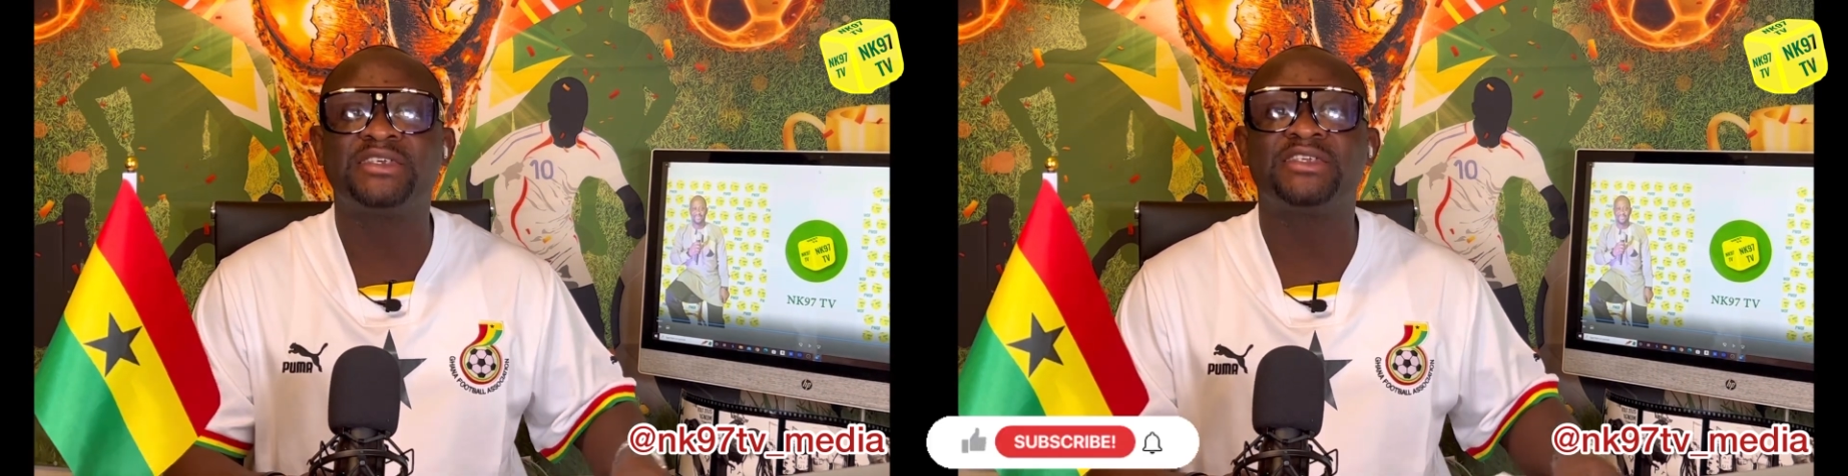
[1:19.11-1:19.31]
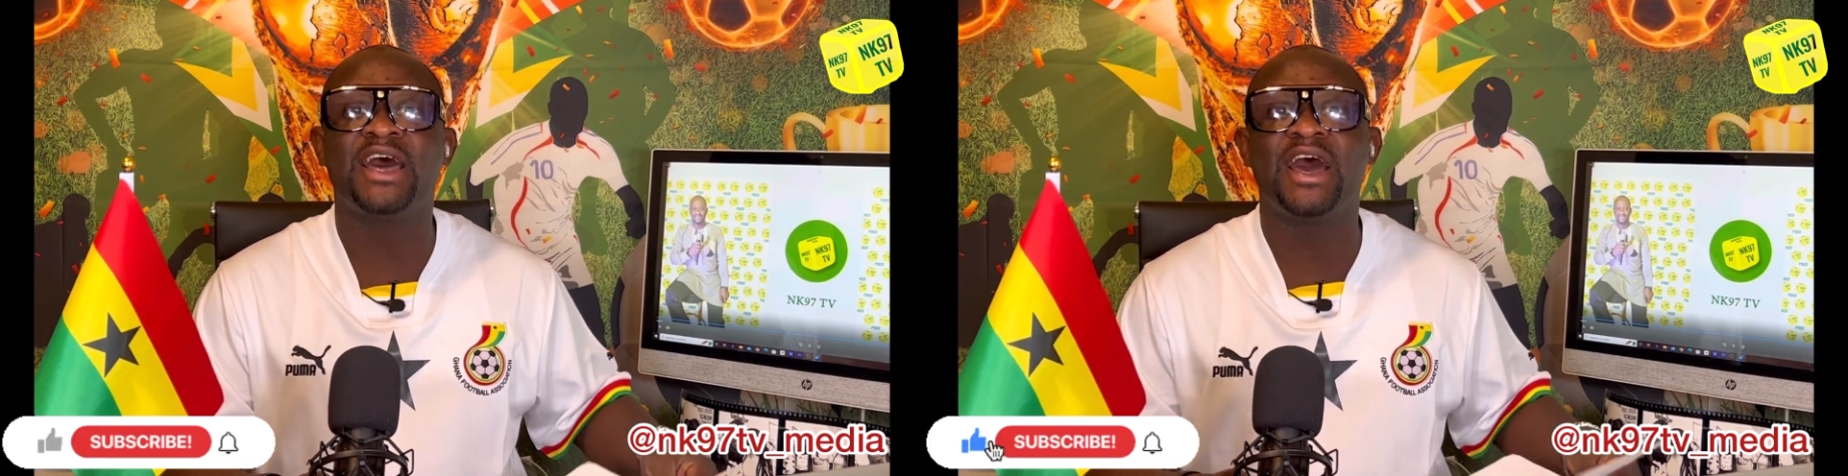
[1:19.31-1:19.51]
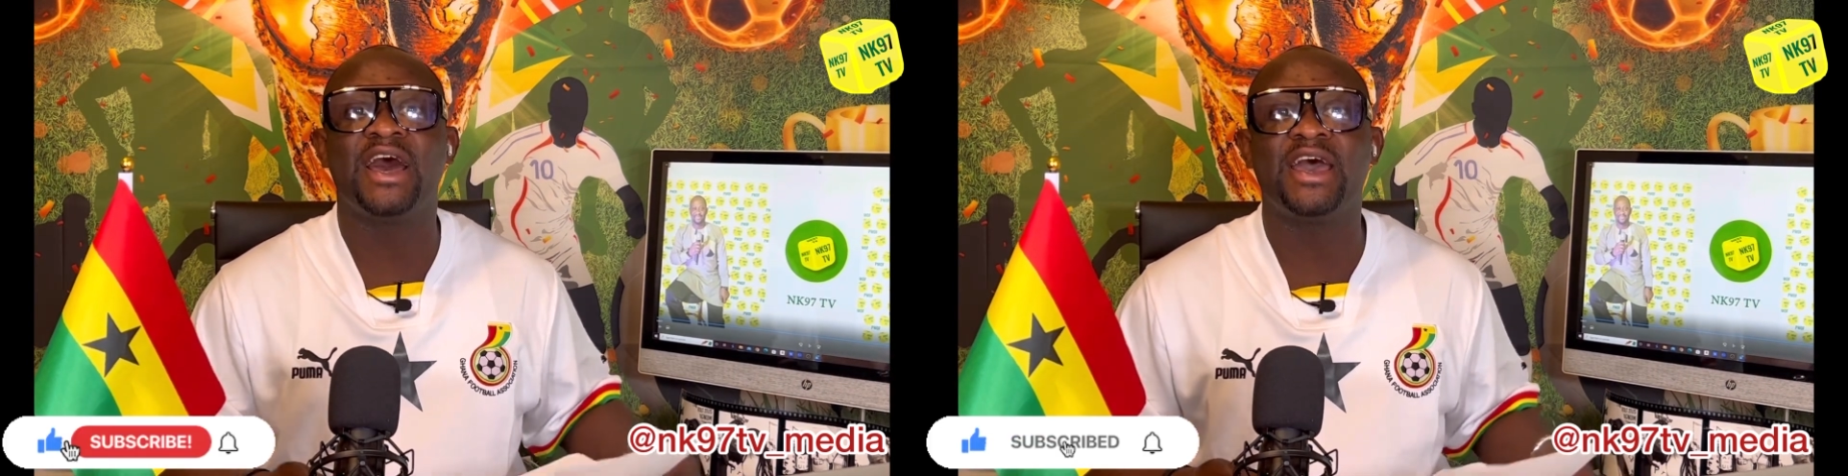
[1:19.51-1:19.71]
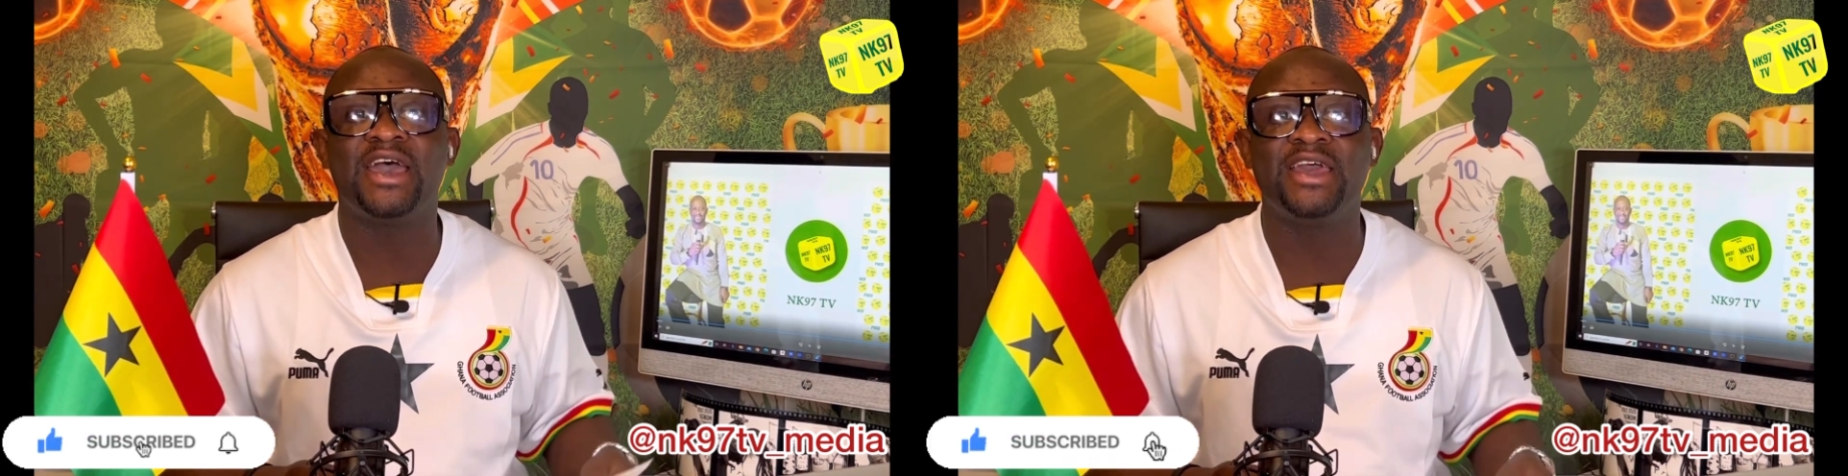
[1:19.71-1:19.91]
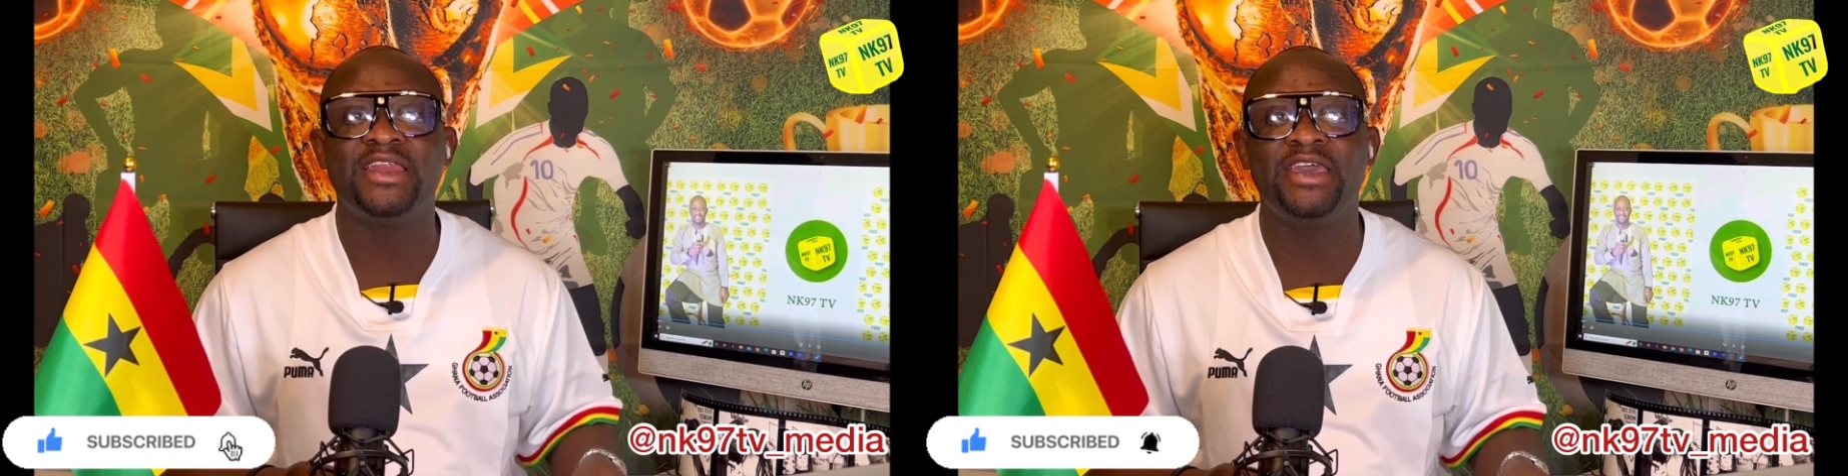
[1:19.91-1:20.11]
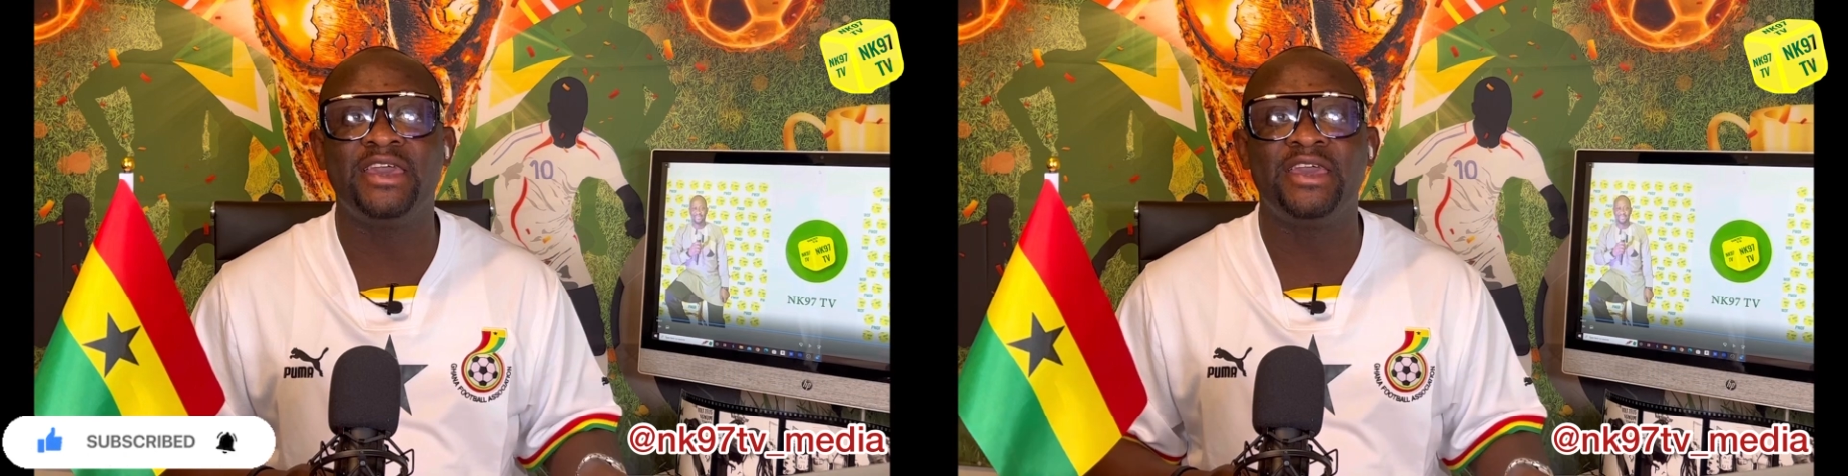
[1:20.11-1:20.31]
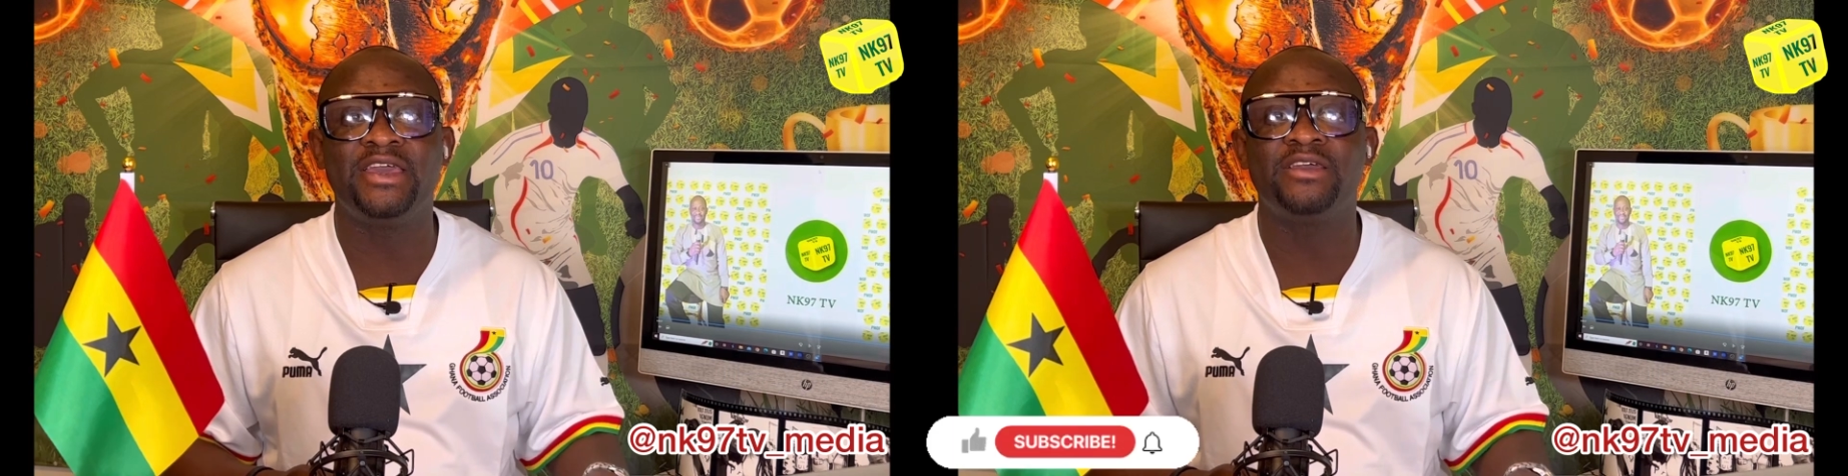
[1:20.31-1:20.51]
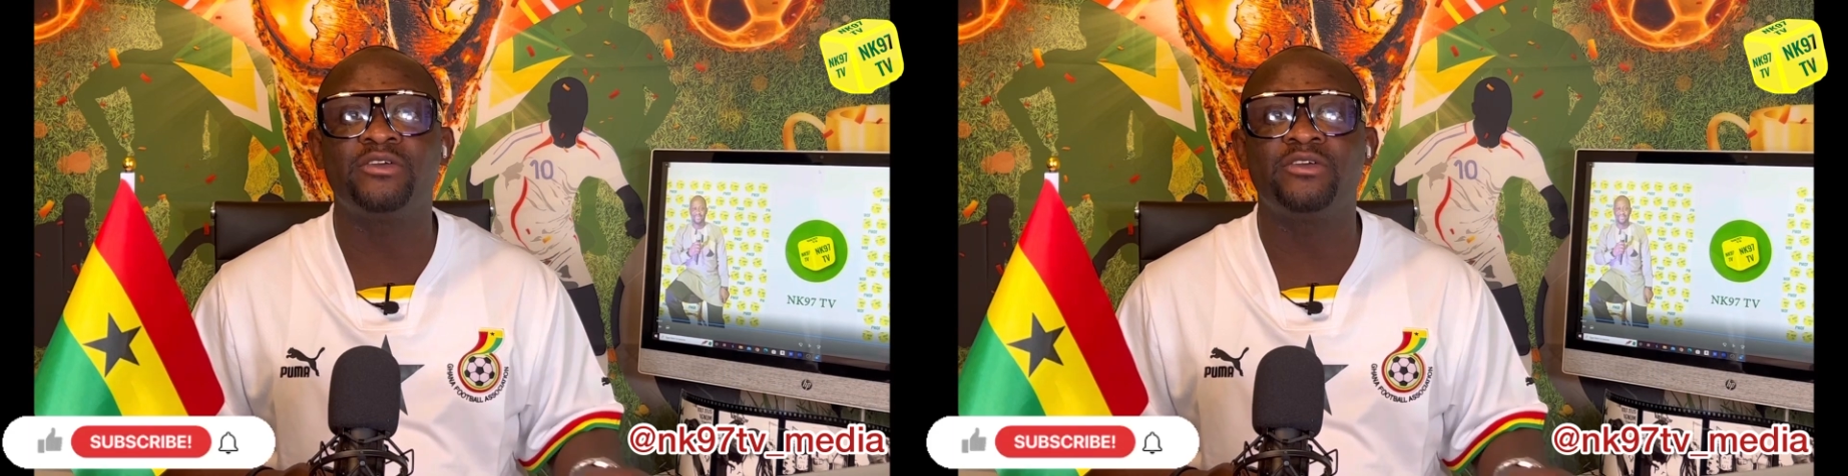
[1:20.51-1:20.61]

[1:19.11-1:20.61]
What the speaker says: star and